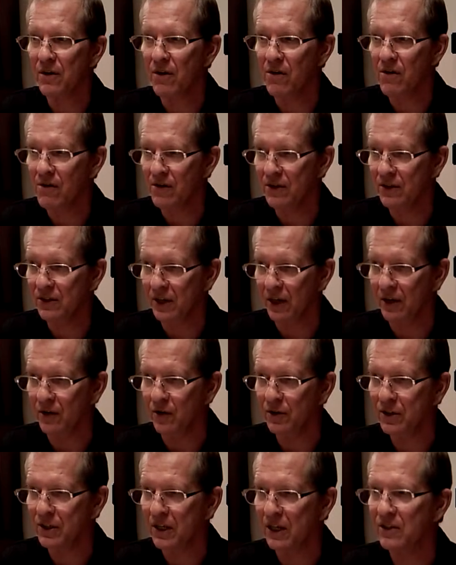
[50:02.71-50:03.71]
the
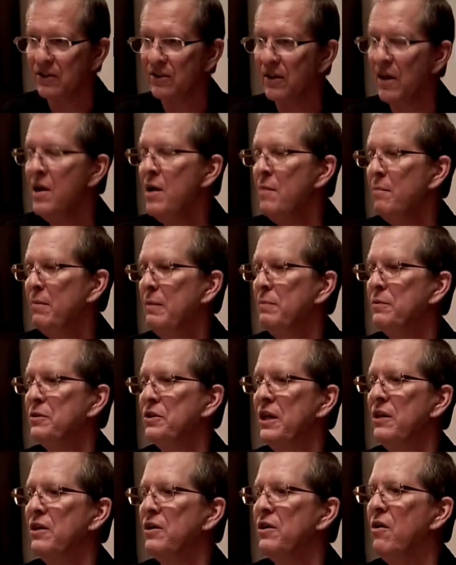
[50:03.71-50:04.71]
Gohonzon, or says that
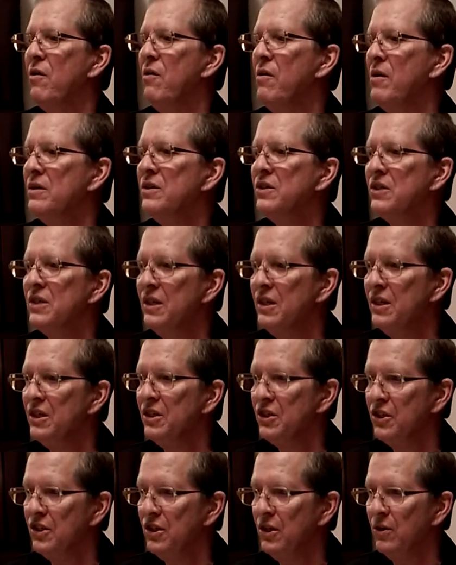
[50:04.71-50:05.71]
people say the Gohonzon
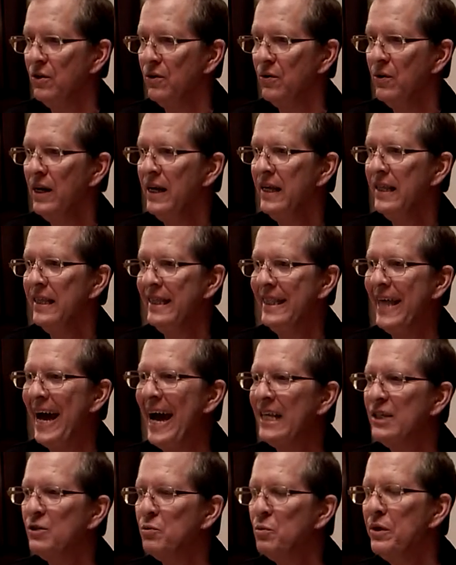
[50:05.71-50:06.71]
is you.
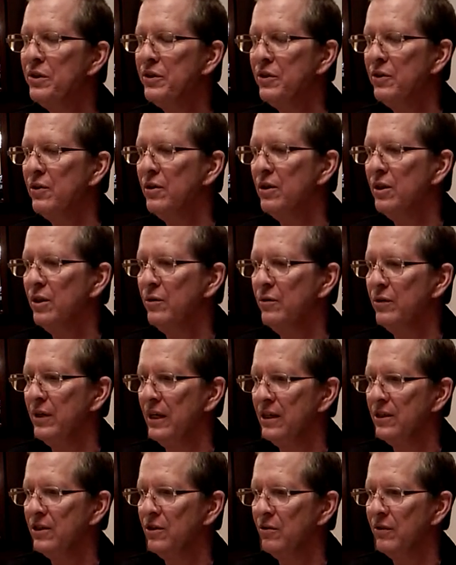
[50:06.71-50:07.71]
That's what they're
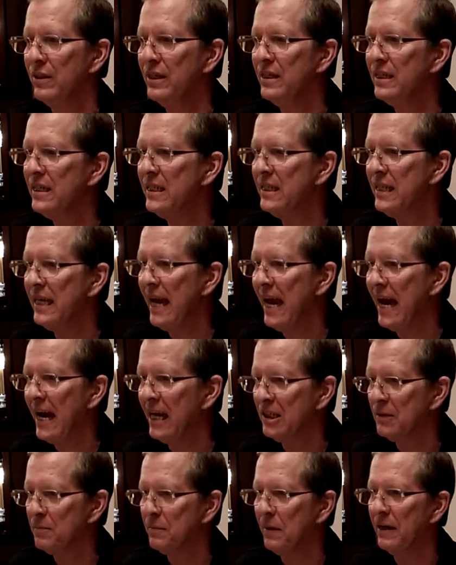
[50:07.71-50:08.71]
alluding to. This is the
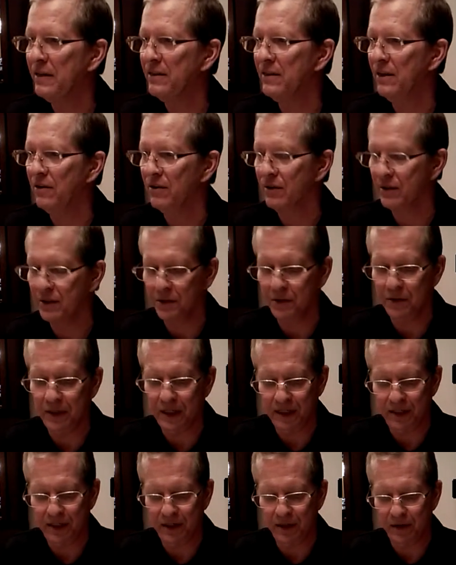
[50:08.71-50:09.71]
aspect they're
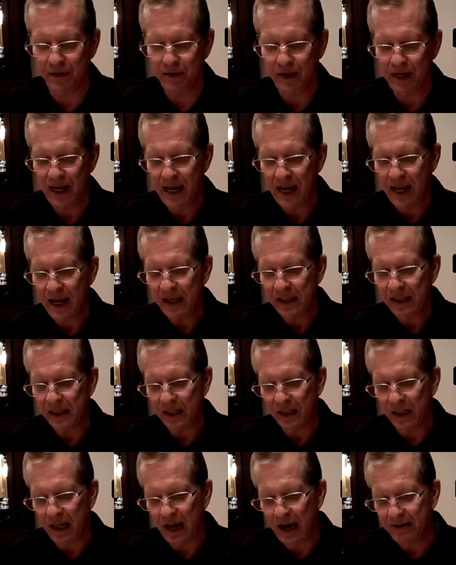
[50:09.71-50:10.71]
alluding to.
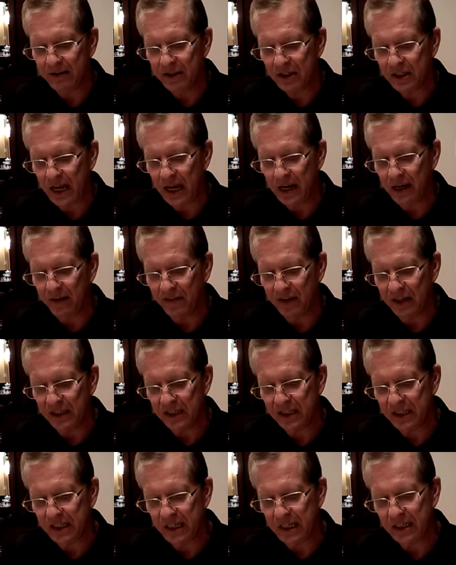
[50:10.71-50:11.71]
The life state of
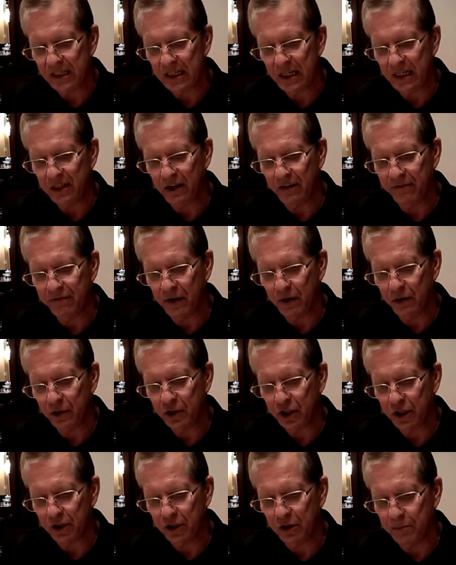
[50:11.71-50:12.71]
unceasing
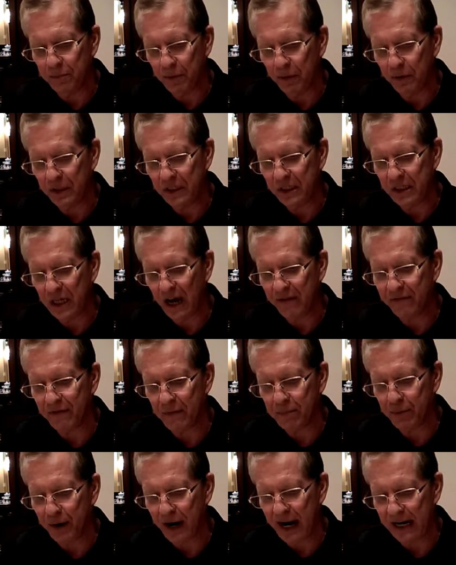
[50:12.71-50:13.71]
devotion to
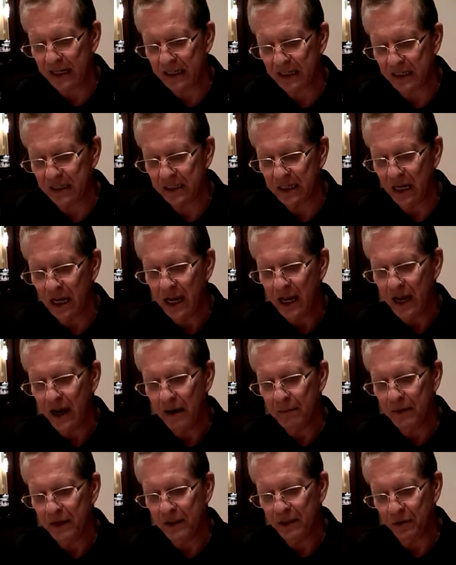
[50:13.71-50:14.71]
bodhisattva practice
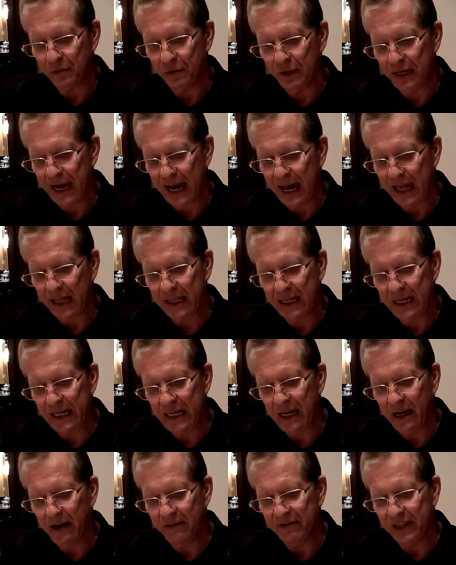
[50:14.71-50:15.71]
amid the
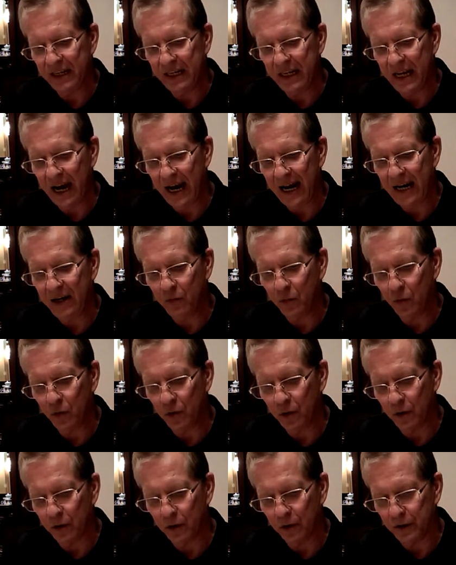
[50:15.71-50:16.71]
reality of the nine
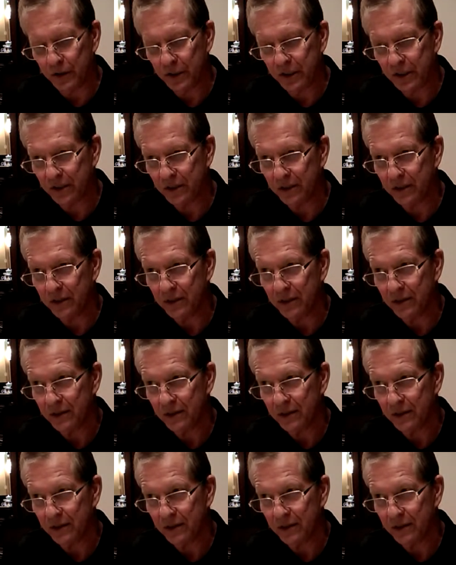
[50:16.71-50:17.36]
worlds.